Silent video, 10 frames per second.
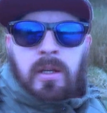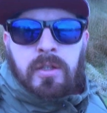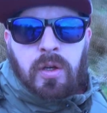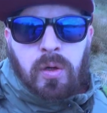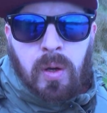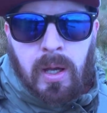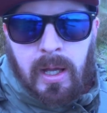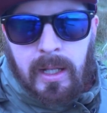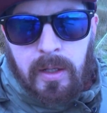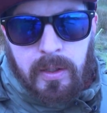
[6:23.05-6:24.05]
So
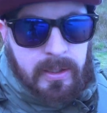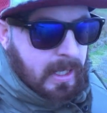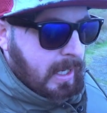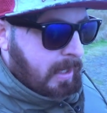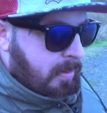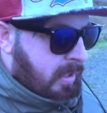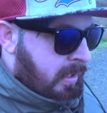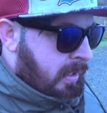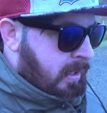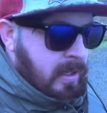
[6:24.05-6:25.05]
a lot of the time
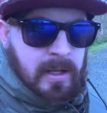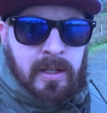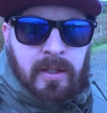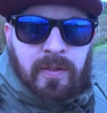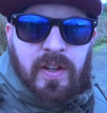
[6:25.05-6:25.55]
the